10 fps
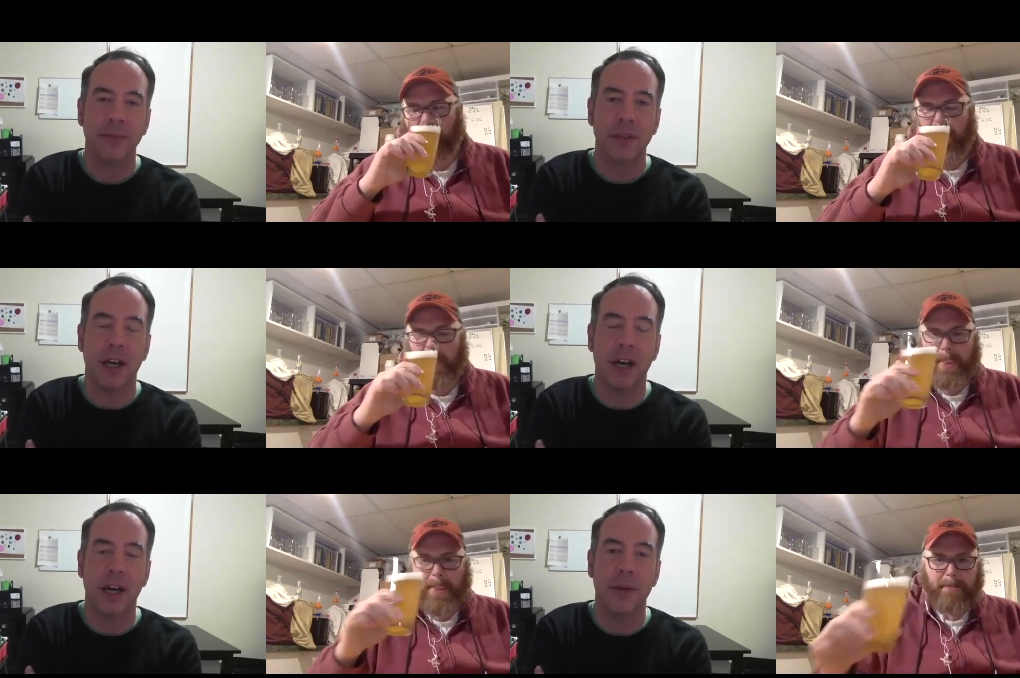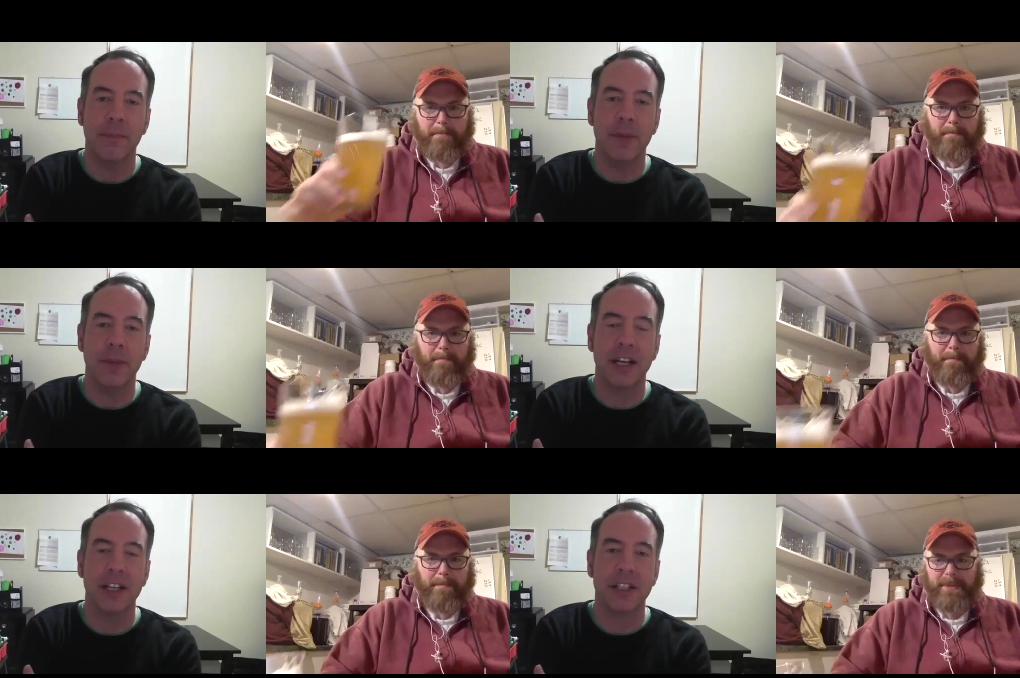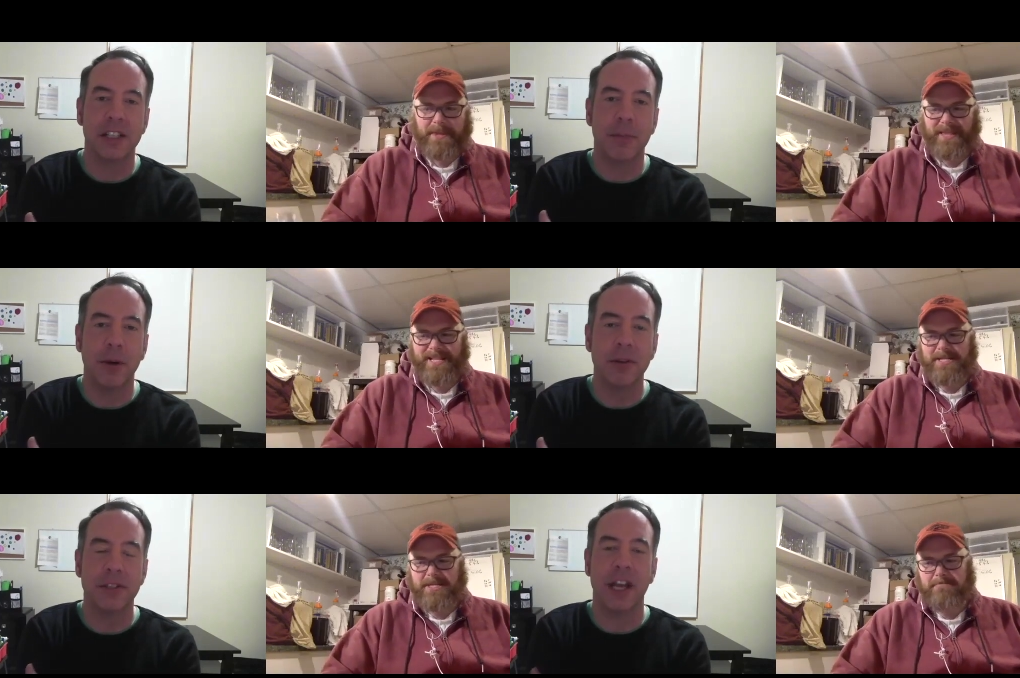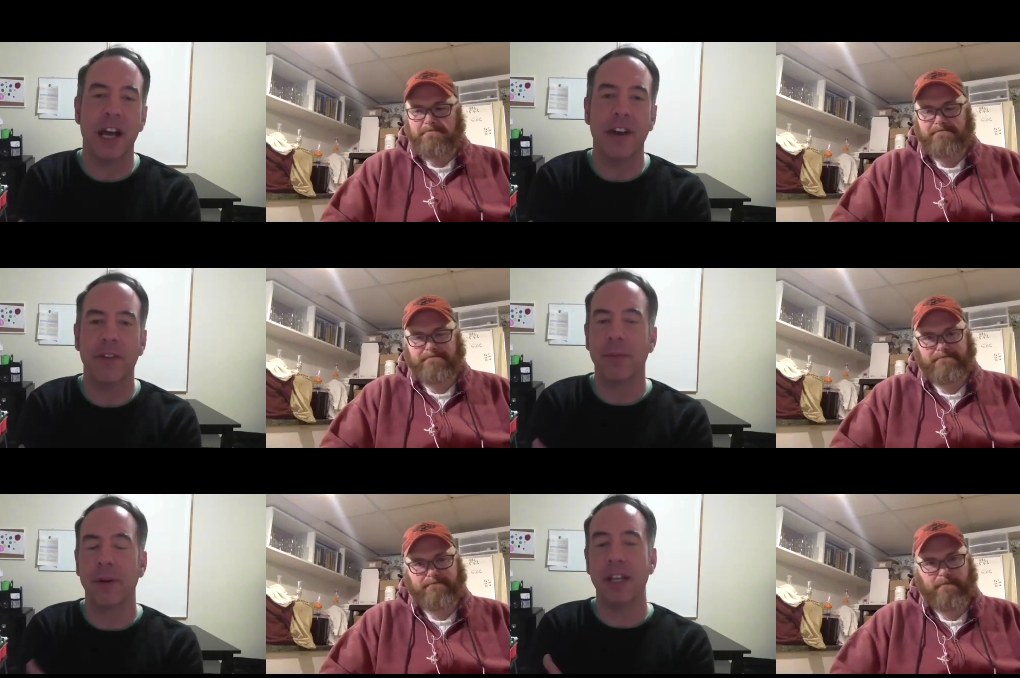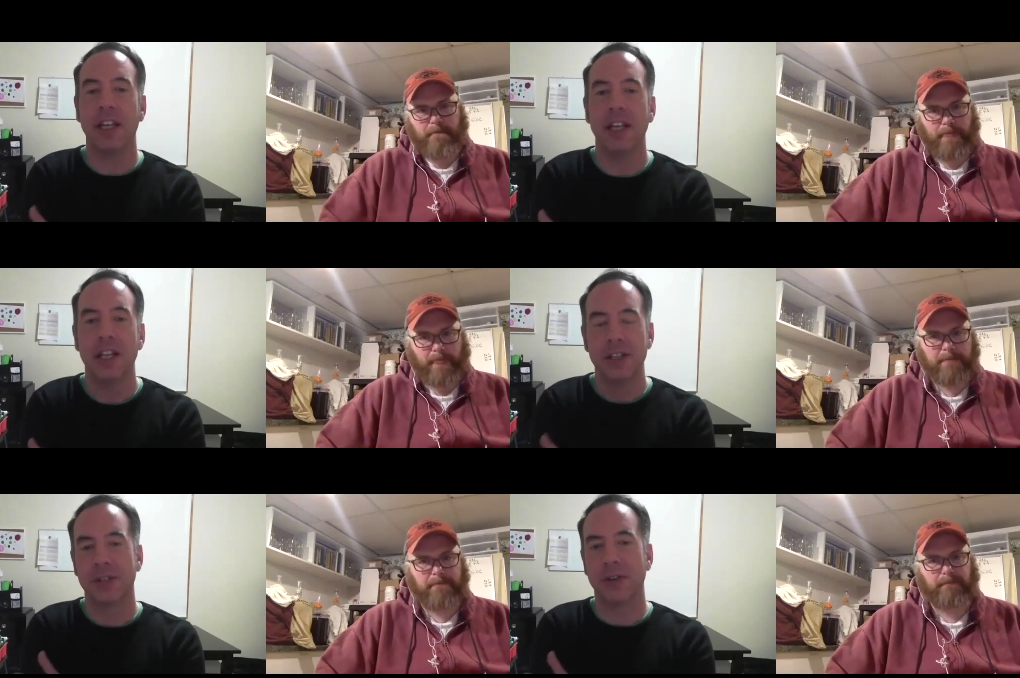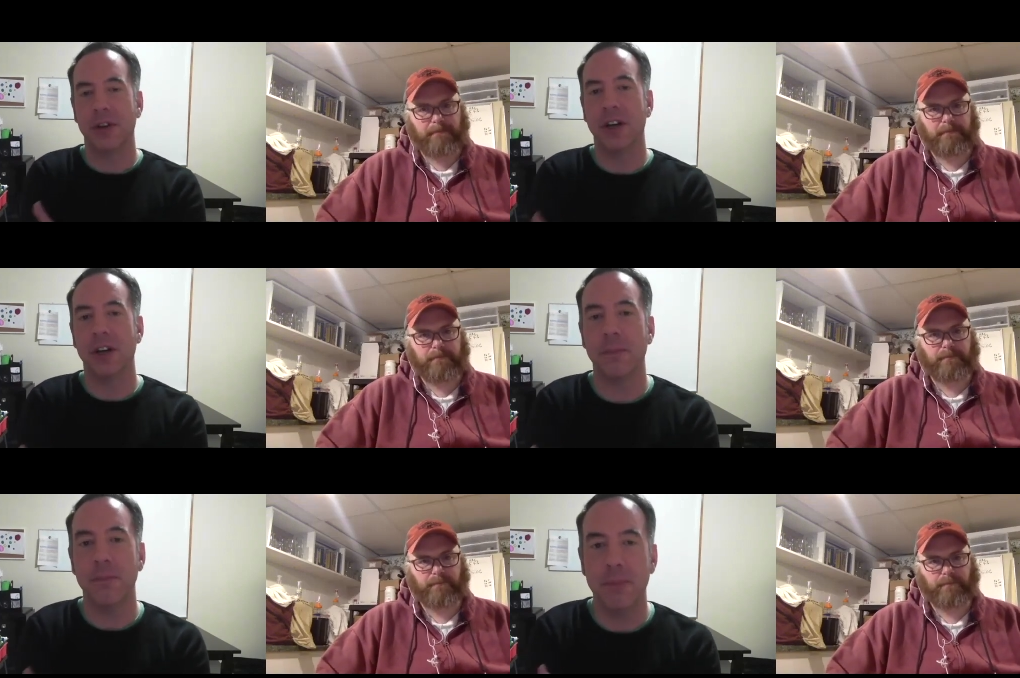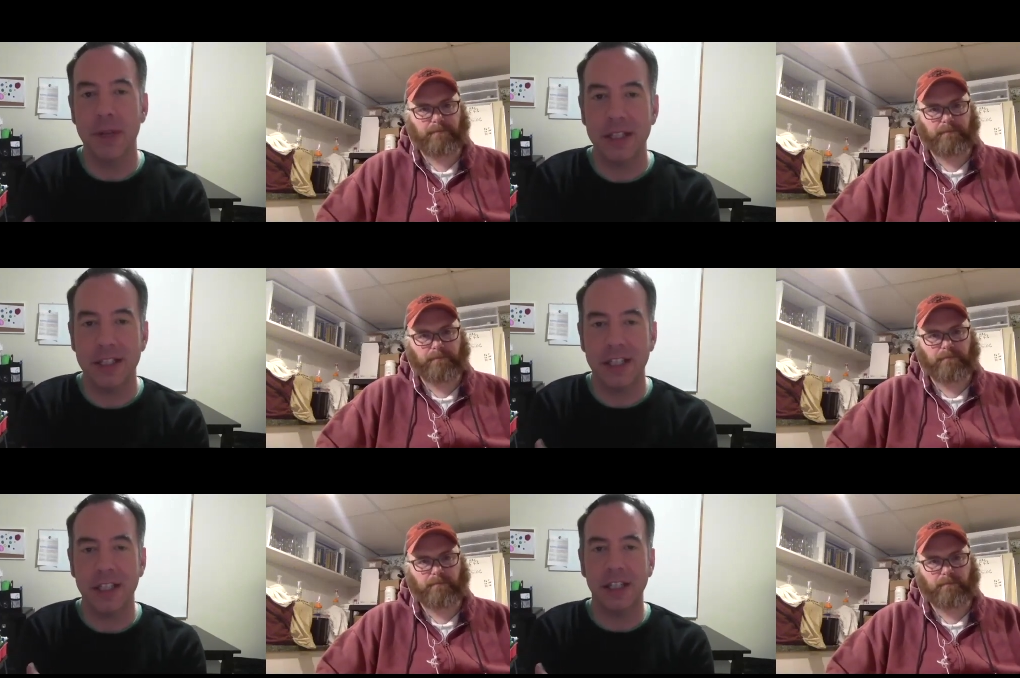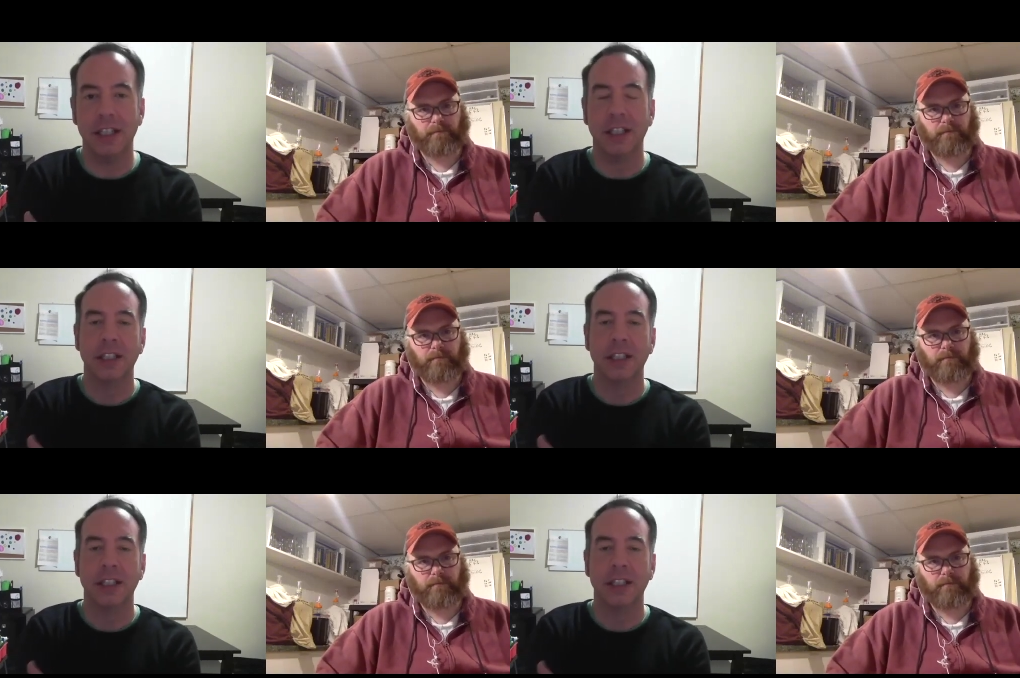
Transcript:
Speaker 1: now, because it's supposed to have a pretty strong minty